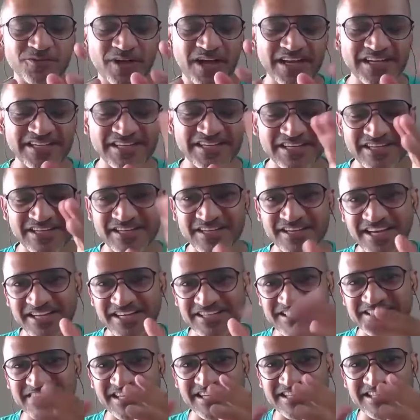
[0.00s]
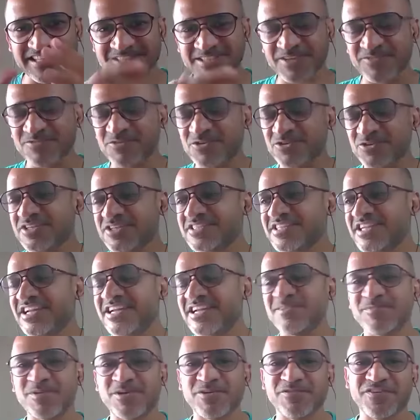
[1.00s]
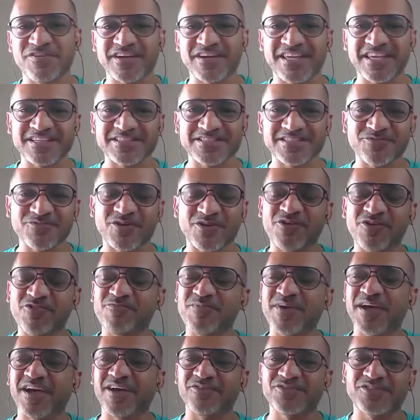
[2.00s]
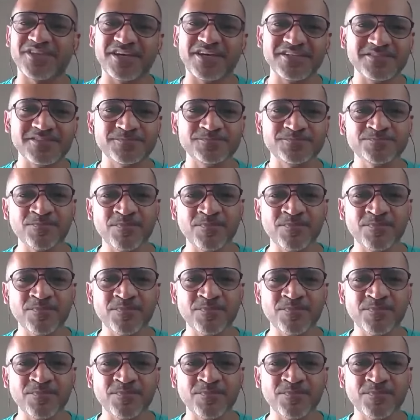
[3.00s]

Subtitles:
Rajesh, I'll just give you this little bit of a case in one of my avatars.